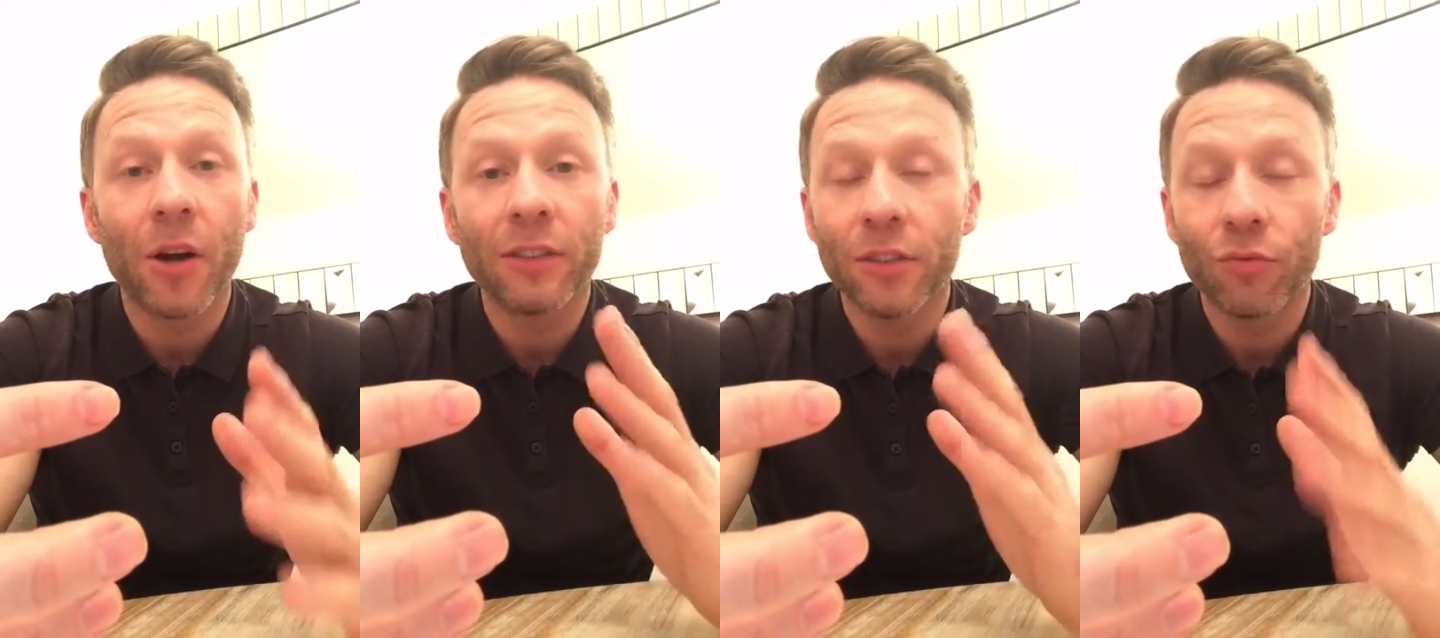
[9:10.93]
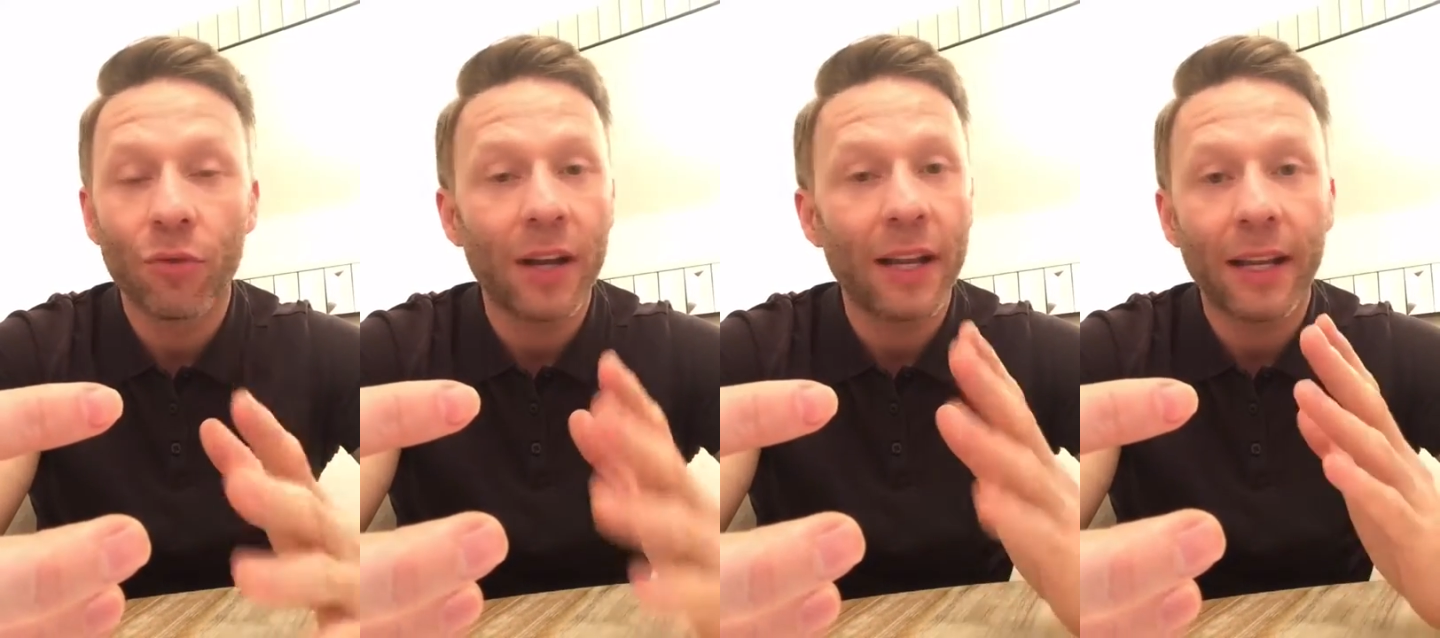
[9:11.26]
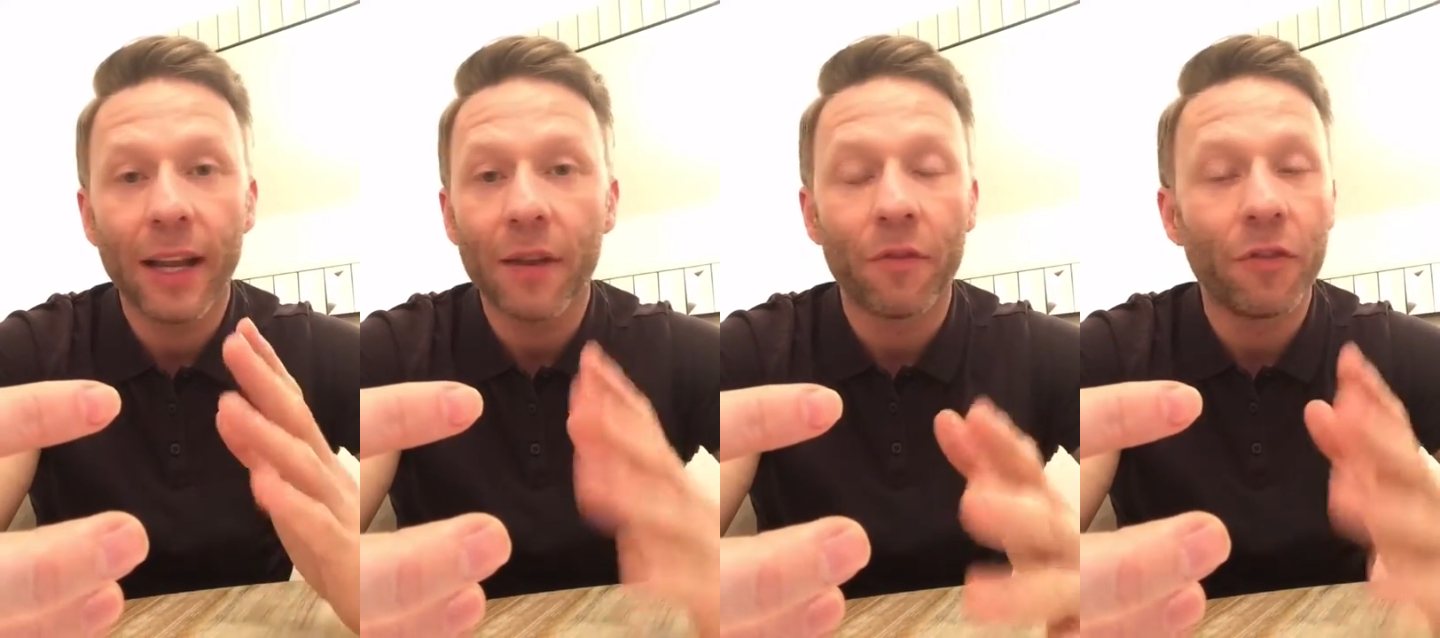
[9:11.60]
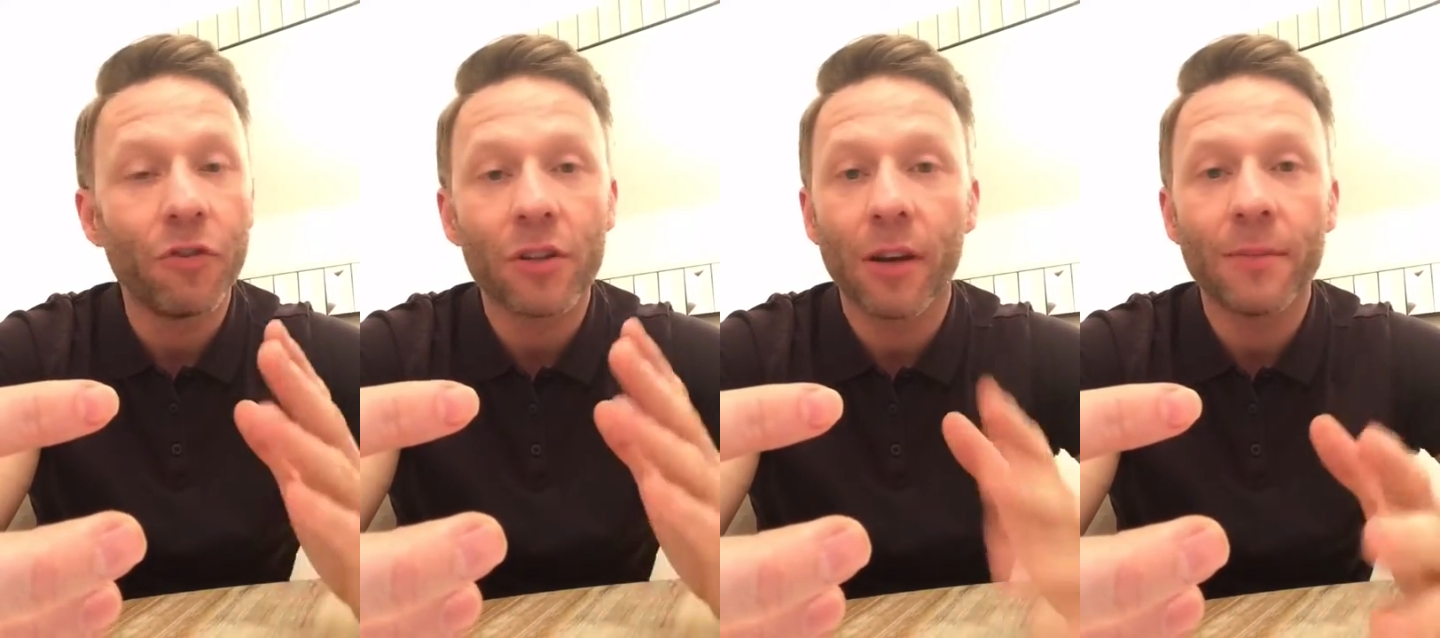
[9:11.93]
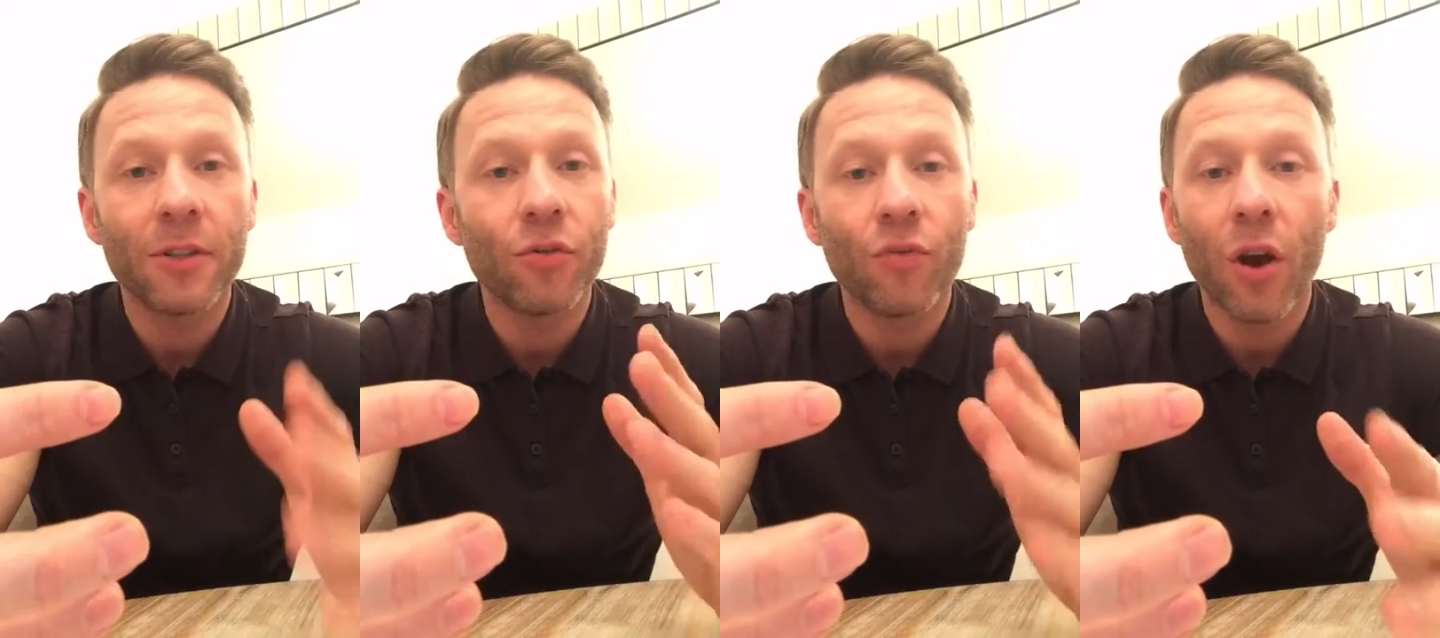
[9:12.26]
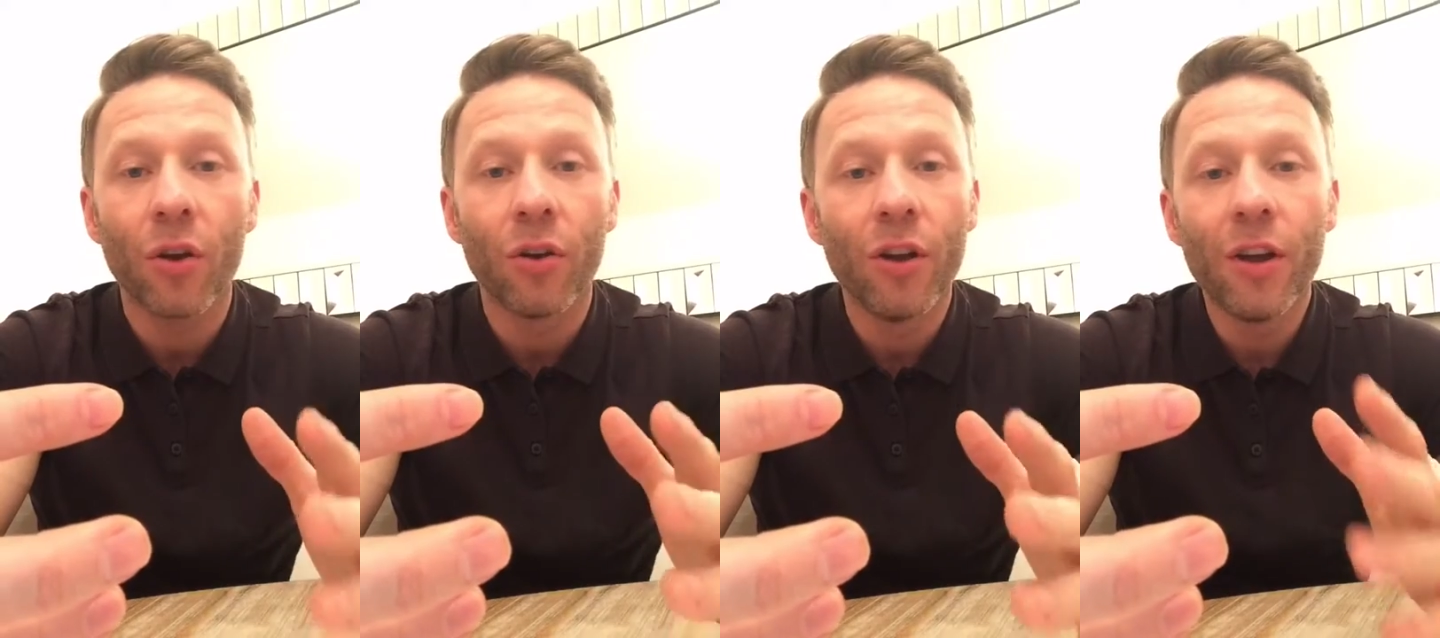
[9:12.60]
answered, write it again a few times in a
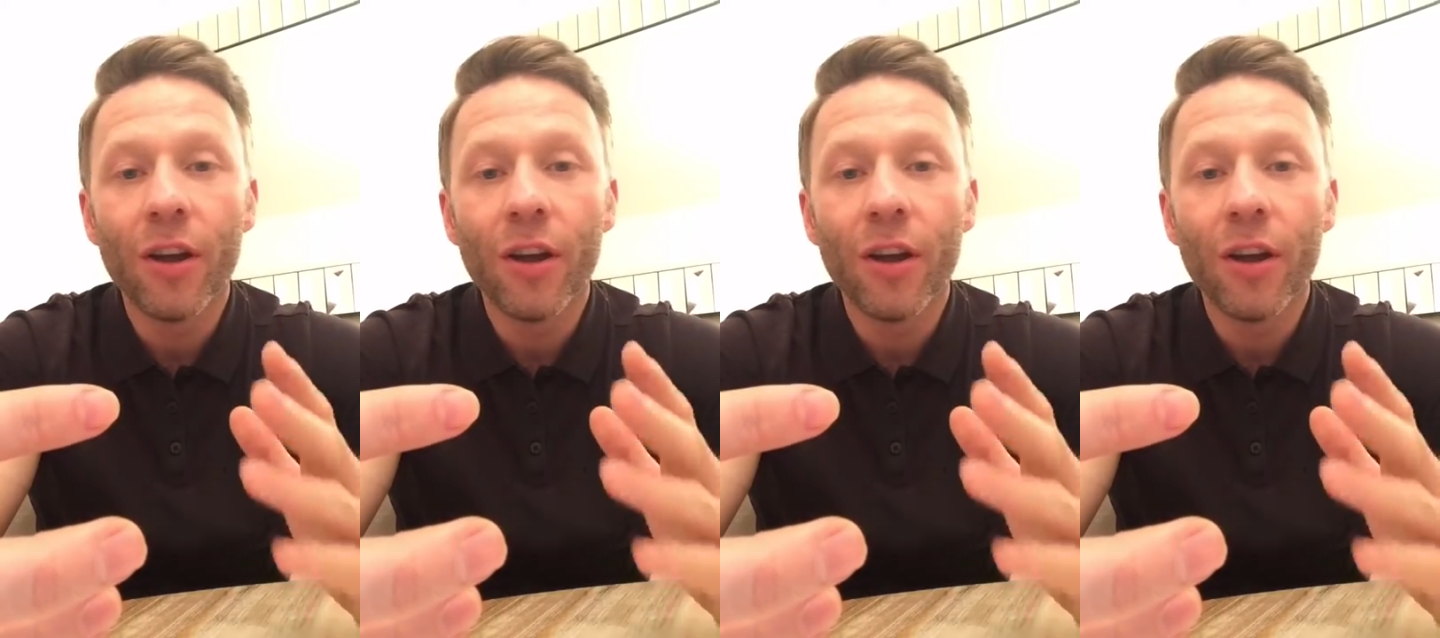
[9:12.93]
row.